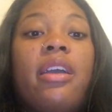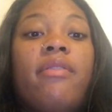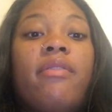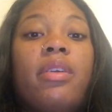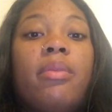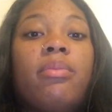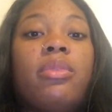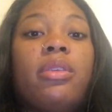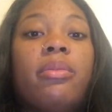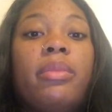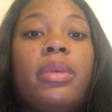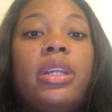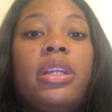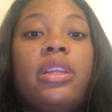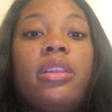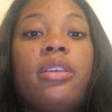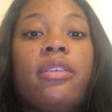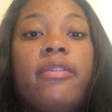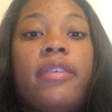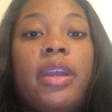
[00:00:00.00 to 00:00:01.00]
have
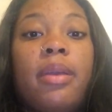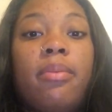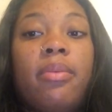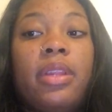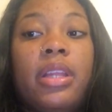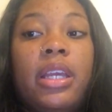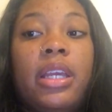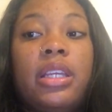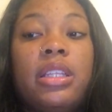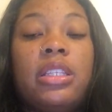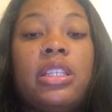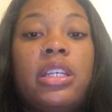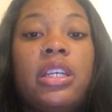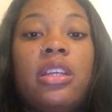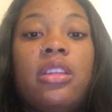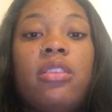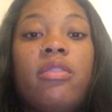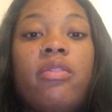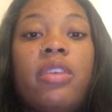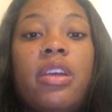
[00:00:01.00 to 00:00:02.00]
implemented the right plan to
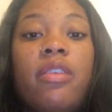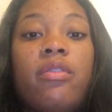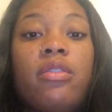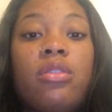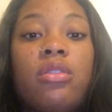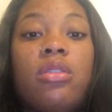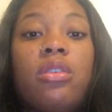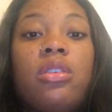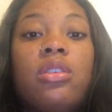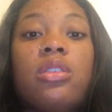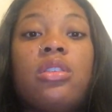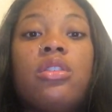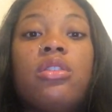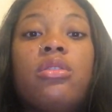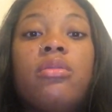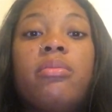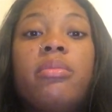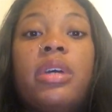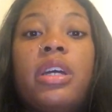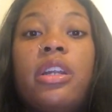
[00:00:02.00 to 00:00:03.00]
get the right results
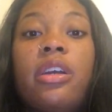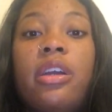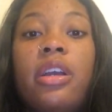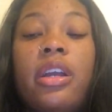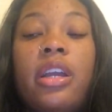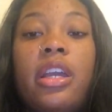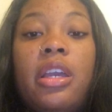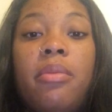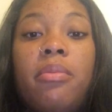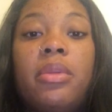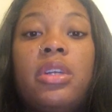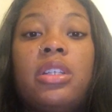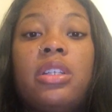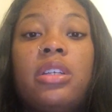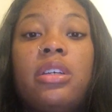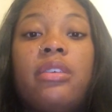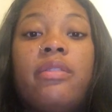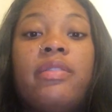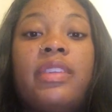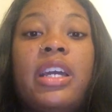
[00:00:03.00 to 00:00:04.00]
to better her image
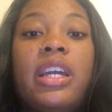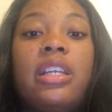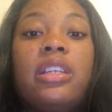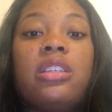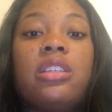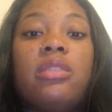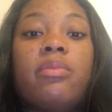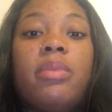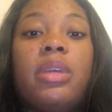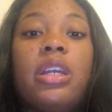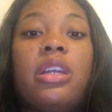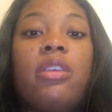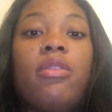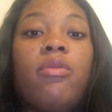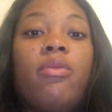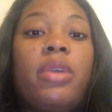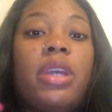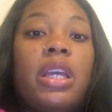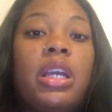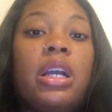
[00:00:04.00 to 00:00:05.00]
of not just being a
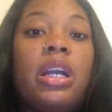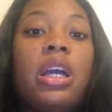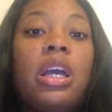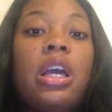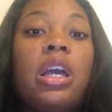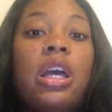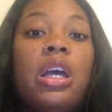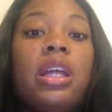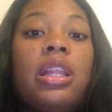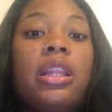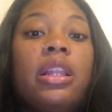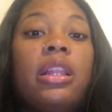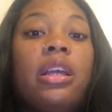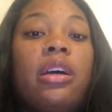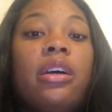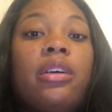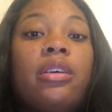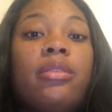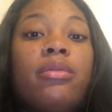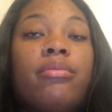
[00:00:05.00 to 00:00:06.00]
weak
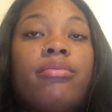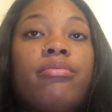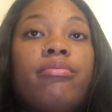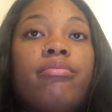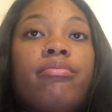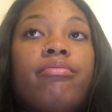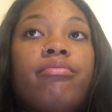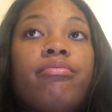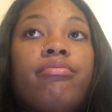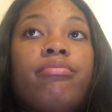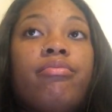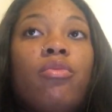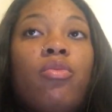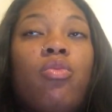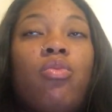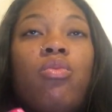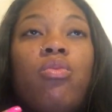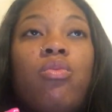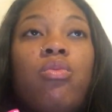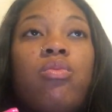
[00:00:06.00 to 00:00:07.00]
um,
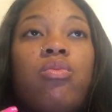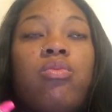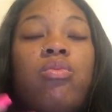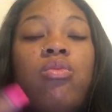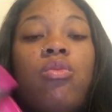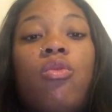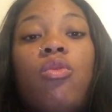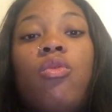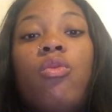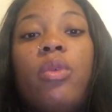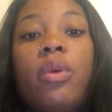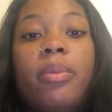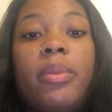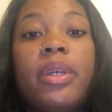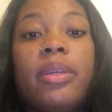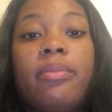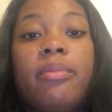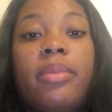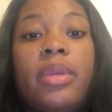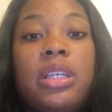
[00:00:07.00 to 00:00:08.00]

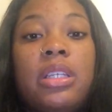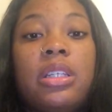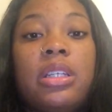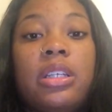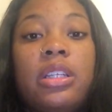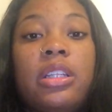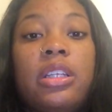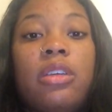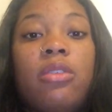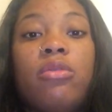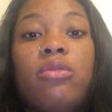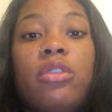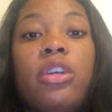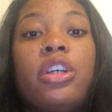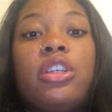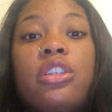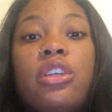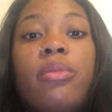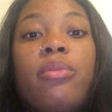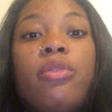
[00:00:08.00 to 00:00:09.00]
woman, basically, who
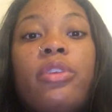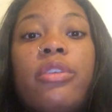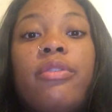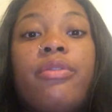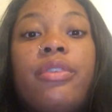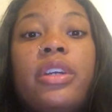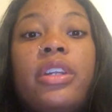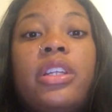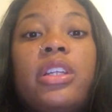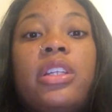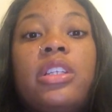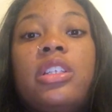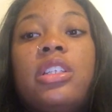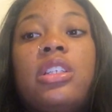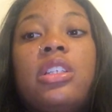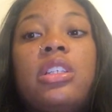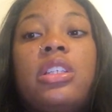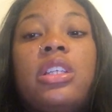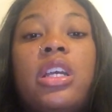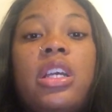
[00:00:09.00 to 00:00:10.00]
lost her boyfriend and
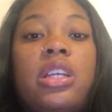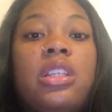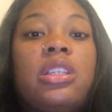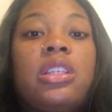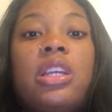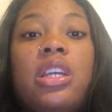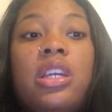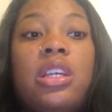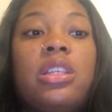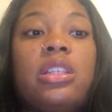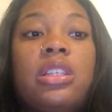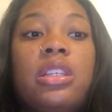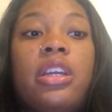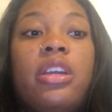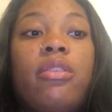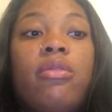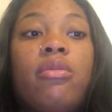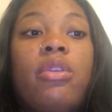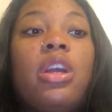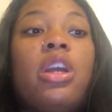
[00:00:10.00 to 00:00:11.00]
just has kids
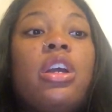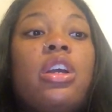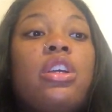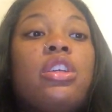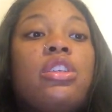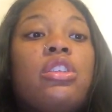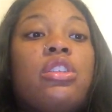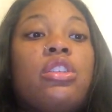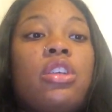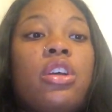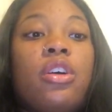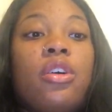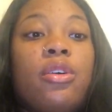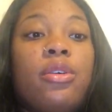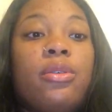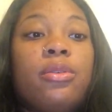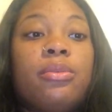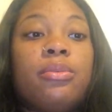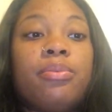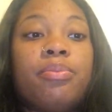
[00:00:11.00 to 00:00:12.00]
now.
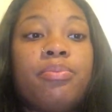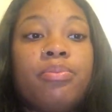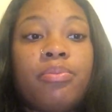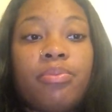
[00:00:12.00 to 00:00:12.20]
So